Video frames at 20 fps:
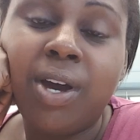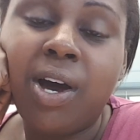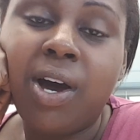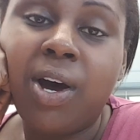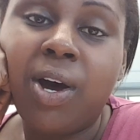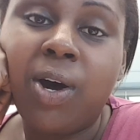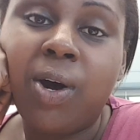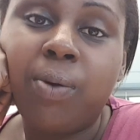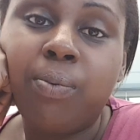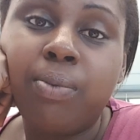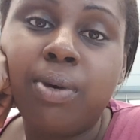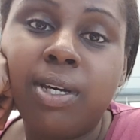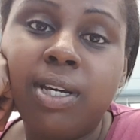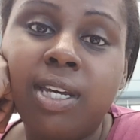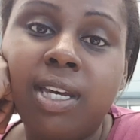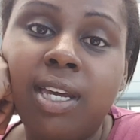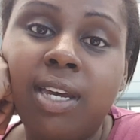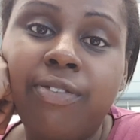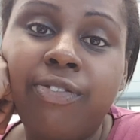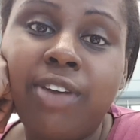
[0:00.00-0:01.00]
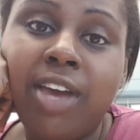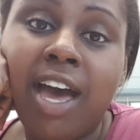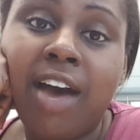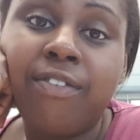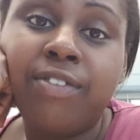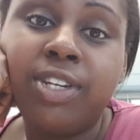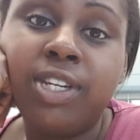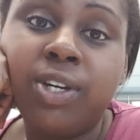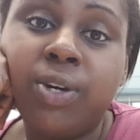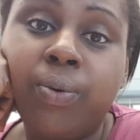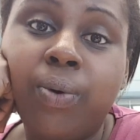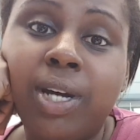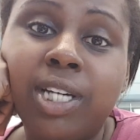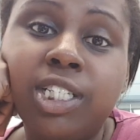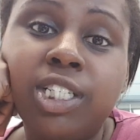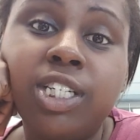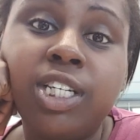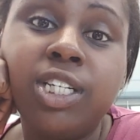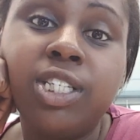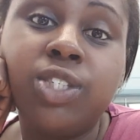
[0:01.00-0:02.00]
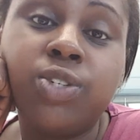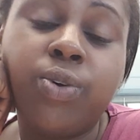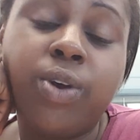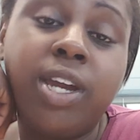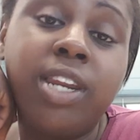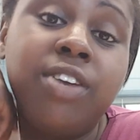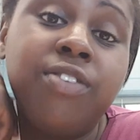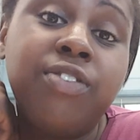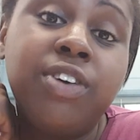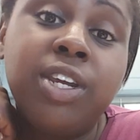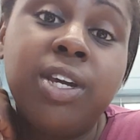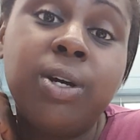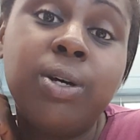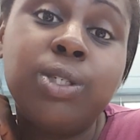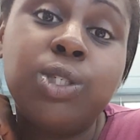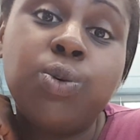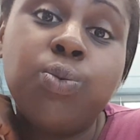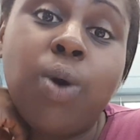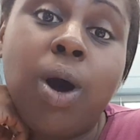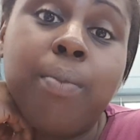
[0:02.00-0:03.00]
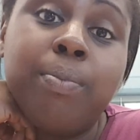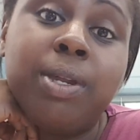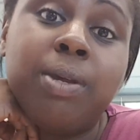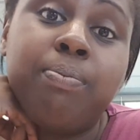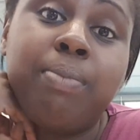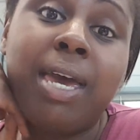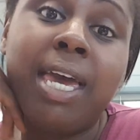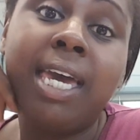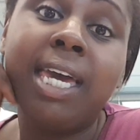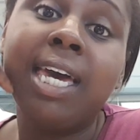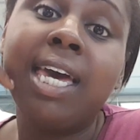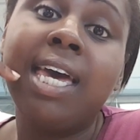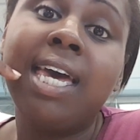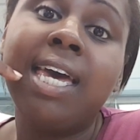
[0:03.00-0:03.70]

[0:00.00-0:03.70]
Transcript: If you have any questions or any videos you want me to make,